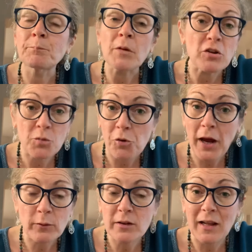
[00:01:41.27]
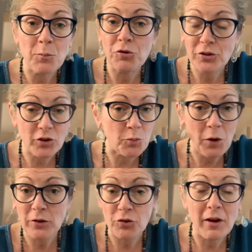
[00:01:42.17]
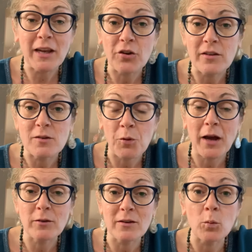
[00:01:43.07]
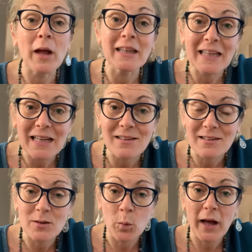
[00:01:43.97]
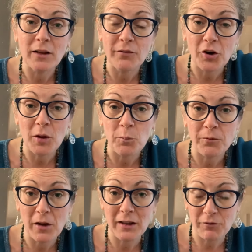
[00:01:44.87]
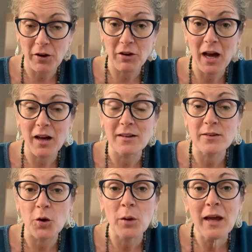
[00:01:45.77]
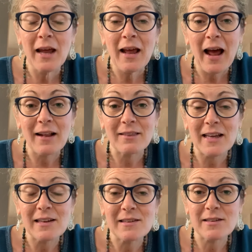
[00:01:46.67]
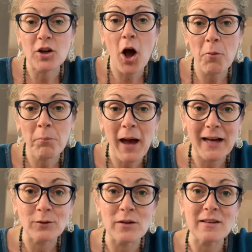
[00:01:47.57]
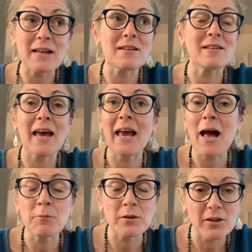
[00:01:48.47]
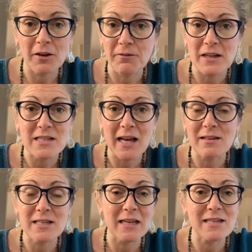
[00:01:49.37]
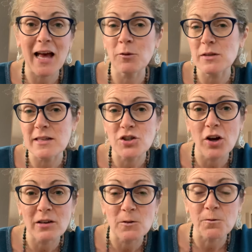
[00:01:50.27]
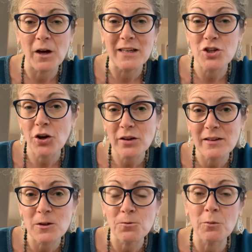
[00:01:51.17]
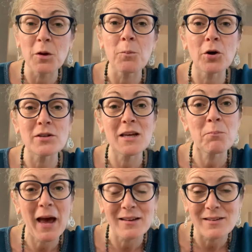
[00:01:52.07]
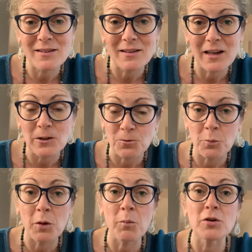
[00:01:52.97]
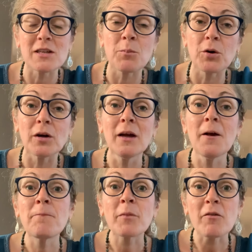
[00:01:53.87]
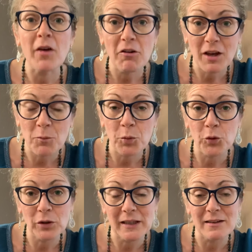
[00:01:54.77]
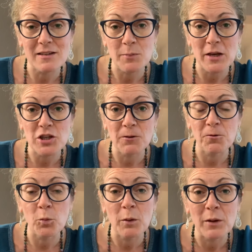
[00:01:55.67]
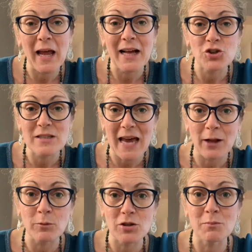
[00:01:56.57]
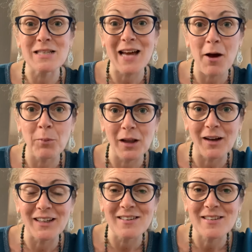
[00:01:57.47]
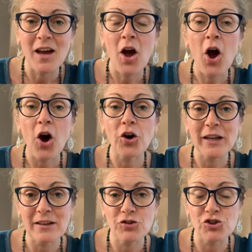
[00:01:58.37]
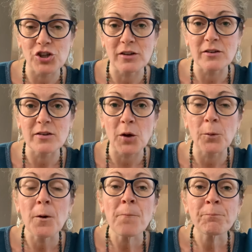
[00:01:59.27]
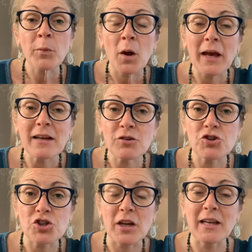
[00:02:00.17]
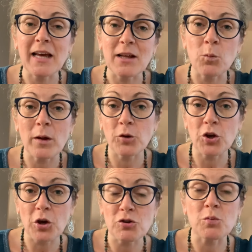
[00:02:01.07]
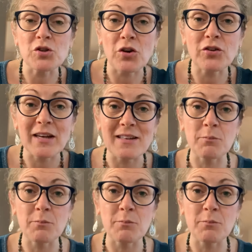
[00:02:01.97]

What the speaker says: sprouts like Brussels sprouts or any other sprouts as well, leeks as well, very, very high. And these compounds, as I say, absolutely fantastic to help detoxify toxins from your body, pesticides from your body, but very importantly, and especially for women, actually help to metabolize our estrogen. So estrogen, when you go to a doctor, is